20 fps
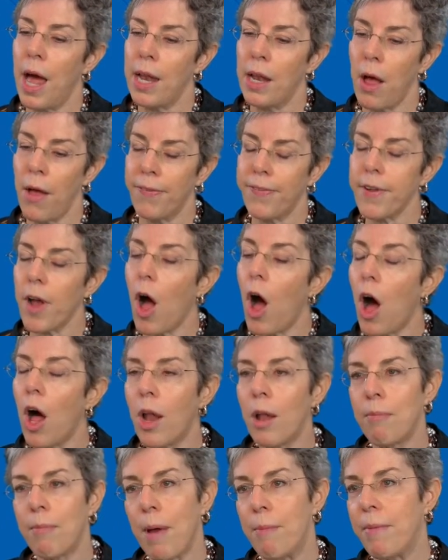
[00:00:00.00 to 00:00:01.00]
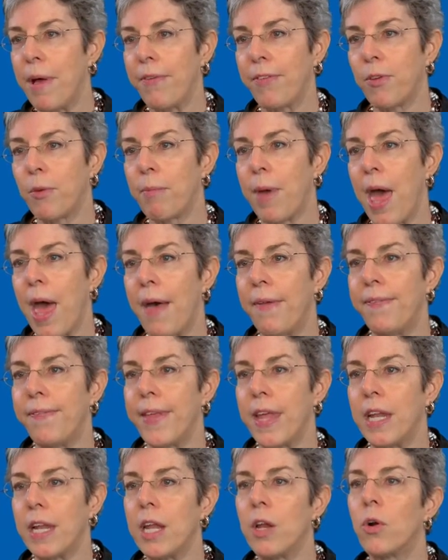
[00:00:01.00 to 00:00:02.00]
lost all of my muscle
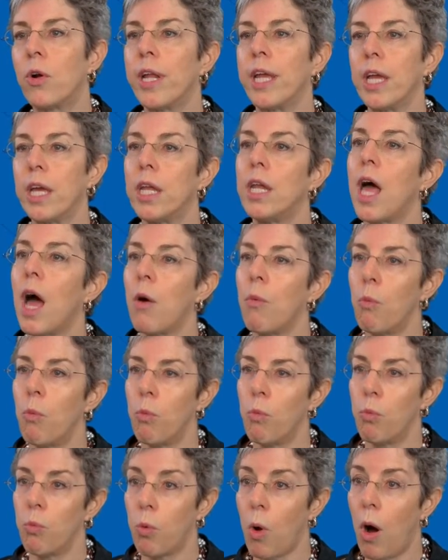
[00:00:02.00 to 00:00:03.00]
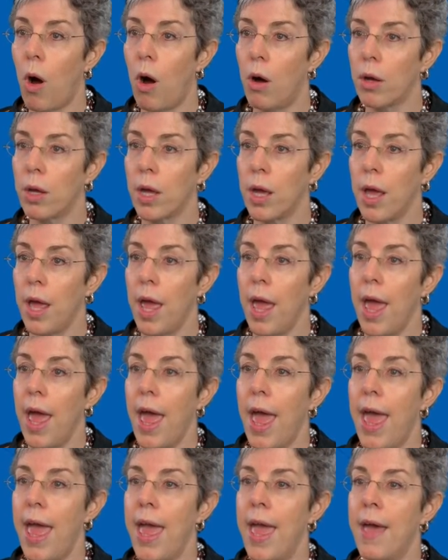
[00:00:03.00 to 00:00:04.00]
mass and literally could not walk.
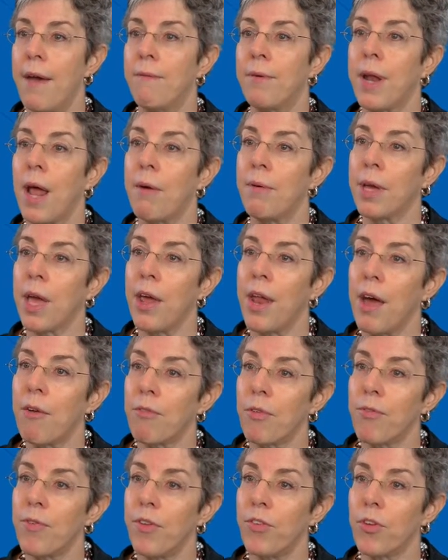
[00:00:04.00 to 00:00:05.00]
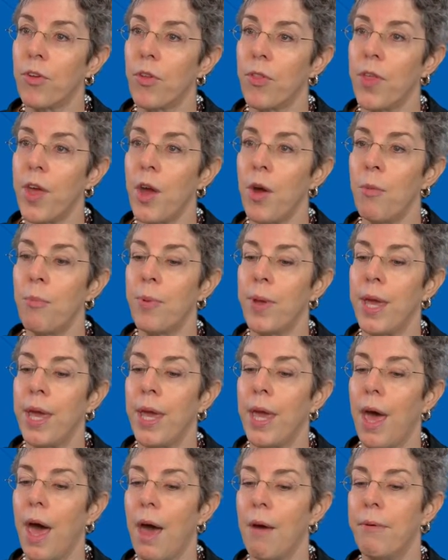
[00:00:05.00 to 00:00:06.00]
And when I would go down for physical
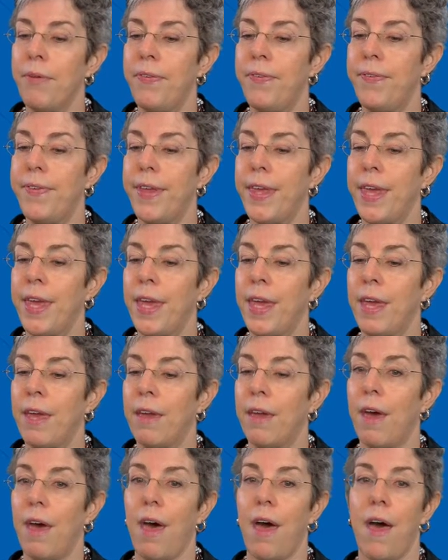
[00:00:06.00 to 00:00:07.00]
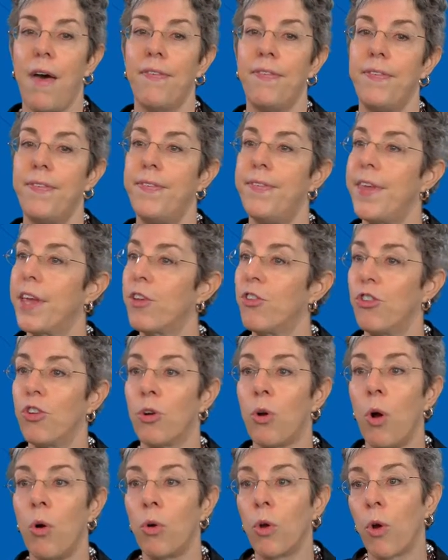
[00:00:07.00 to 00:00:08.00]
therapy, I would see a
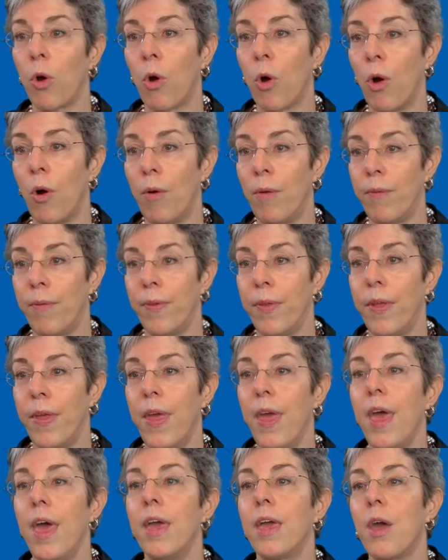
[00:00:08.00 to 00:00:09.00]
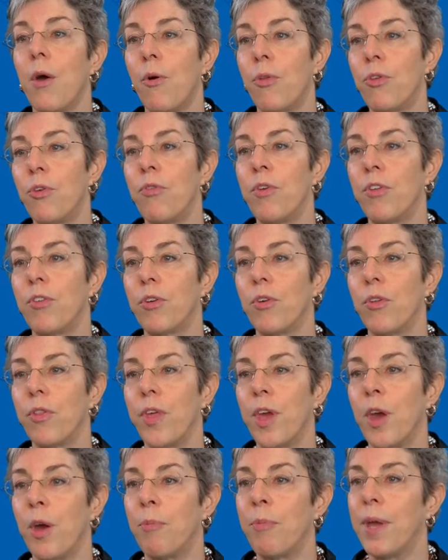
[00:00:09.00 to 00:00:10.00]
6-year-old girl going through physical
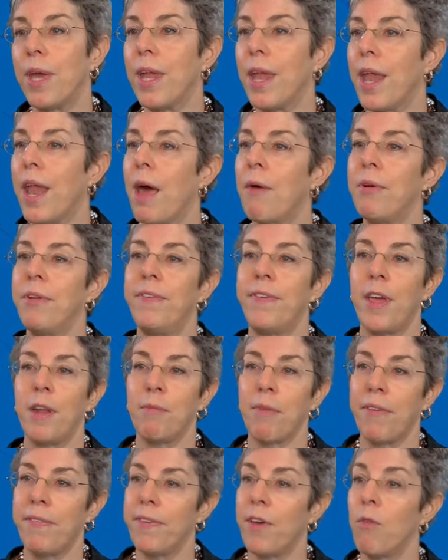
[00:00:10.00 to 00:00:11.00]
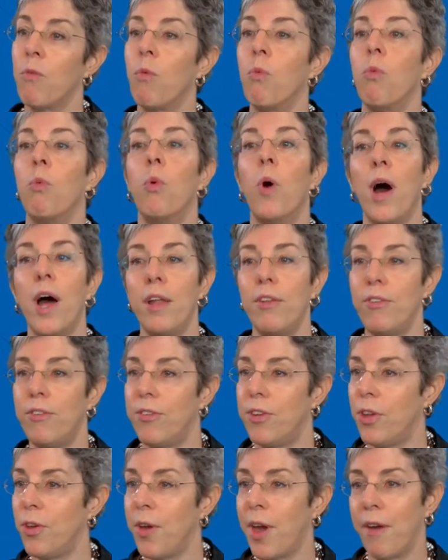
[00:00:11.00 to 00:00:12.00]
therapy. And I would say to myself,
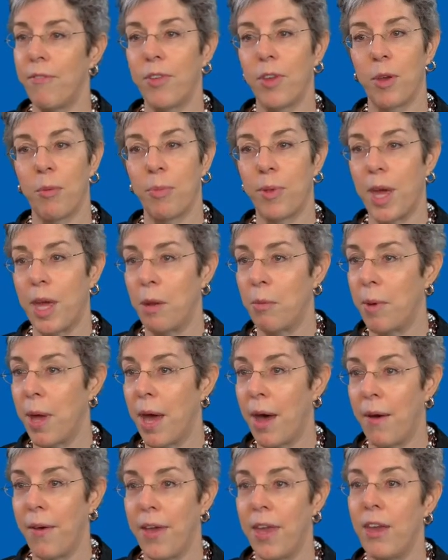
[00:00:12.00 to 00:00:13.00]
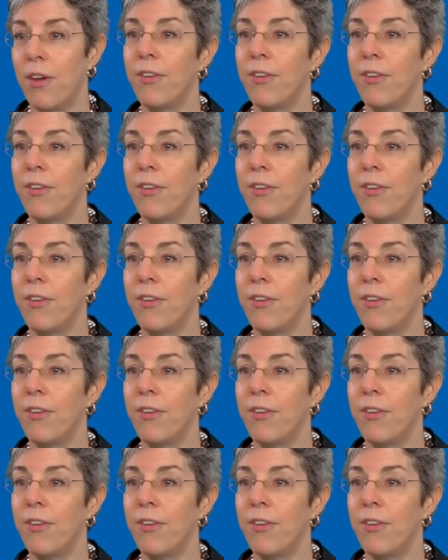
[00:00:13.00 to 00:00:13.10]
what do you have to complain about?